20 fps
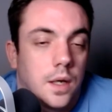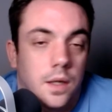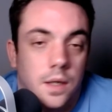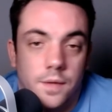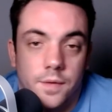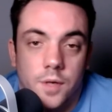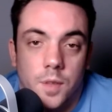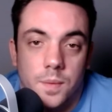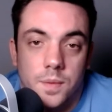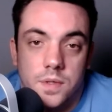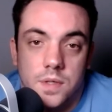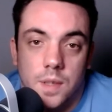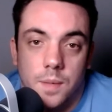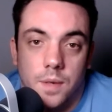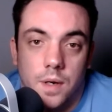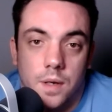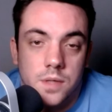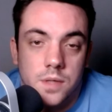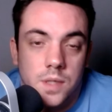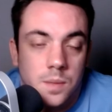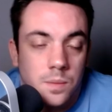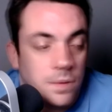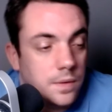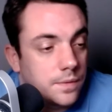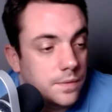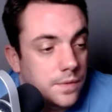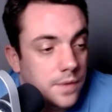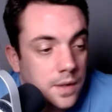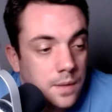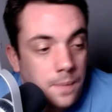Leave your comments down below. me what you
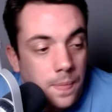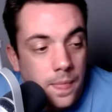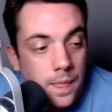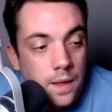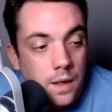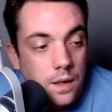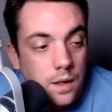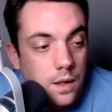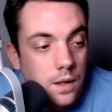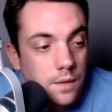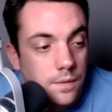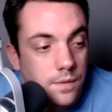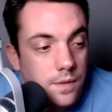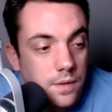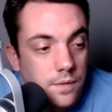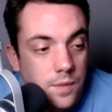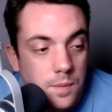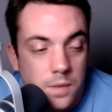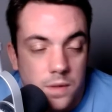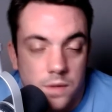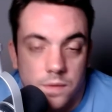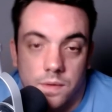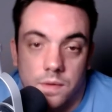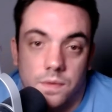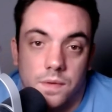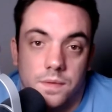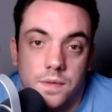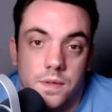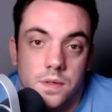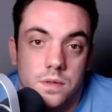think. Uh, thank you very much for the
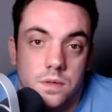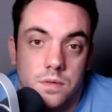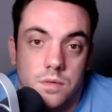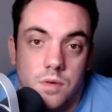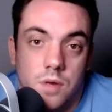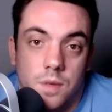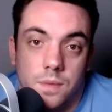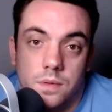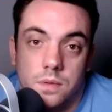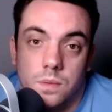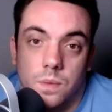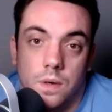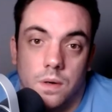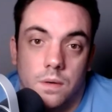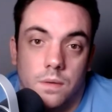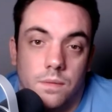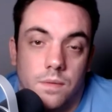50 subscribers as well.